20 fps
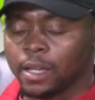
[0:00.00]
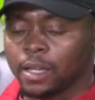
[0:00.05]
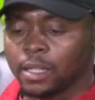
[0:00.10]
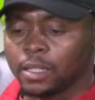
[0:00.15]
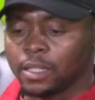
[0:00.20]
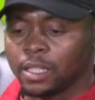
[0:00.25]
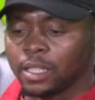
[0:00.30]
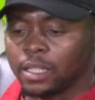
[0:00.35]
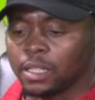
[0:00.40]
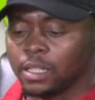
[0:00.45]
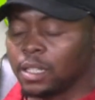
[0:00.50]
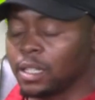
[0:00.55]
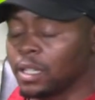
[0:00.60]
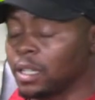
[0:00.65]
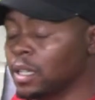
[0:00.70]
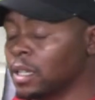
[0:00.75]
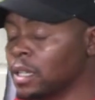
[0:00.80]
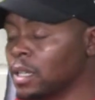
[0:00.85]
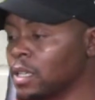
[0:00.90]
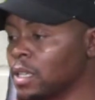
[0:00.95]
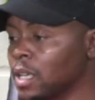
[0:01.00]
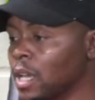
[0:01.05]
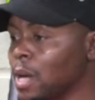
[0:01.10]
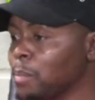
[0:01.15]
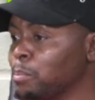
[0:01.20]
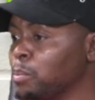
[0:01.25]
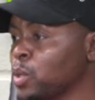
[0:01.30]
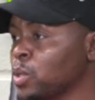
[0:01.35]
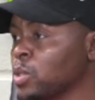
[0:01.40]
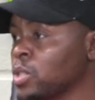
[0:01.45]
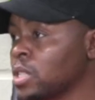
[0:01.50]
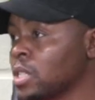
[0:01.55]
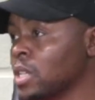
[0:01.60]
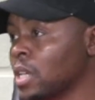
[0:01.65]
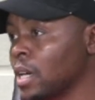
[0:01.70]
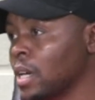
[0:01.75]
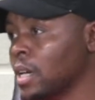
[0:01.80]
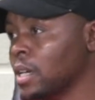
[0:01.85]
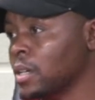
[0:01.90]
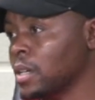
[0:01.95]
then they approached
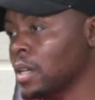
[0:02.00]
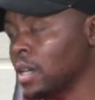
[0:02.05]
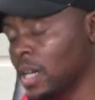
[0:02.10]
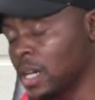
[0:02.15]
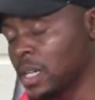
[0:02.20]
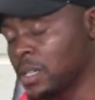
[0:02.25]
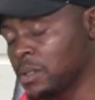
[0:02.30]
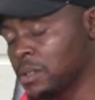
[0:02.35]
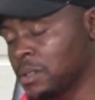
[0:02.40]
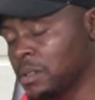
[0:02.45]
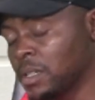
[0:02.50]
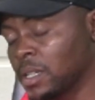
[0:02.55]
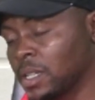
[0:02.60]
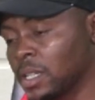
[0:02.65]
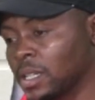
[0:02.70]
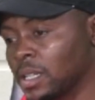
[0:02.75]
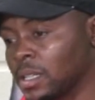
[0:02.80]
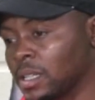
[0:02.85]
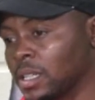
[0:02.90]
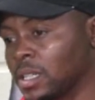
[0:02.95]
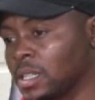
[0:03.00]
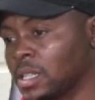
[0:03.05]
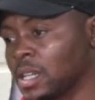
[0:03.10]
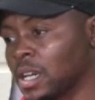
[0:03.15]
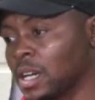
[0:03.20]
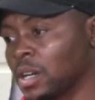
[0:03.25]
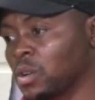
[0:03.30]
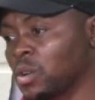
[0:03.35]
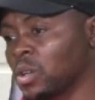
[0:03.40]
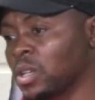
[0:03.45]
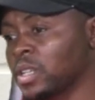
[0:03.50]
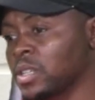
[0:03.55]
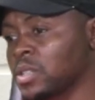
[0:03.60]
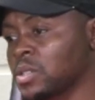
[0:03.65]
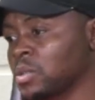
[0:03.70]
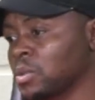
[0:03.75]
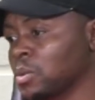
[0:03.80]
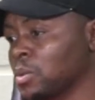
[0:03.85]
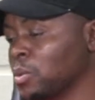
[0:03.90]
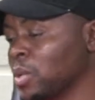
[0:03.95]
us that
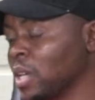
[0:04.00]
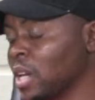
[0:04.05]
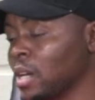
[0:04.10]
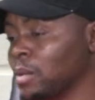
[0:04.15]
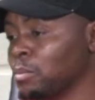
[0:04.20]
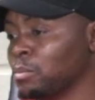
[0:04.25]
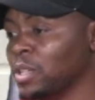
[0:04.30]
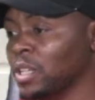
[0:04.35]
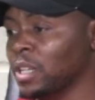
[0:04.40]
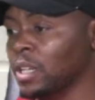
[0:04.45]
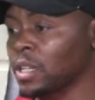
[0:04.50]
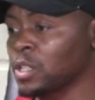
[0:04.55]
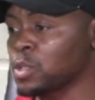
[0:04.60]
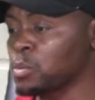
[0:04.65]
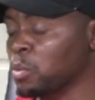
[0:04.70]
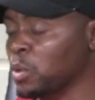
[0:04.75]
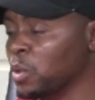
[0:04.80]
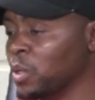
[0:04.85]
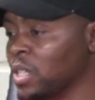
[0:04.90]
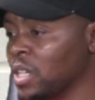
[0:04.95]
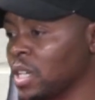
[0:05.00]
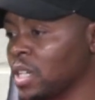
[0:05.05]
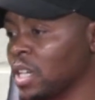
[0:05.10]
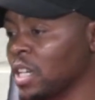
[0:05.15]
colleagues, we are being exploited.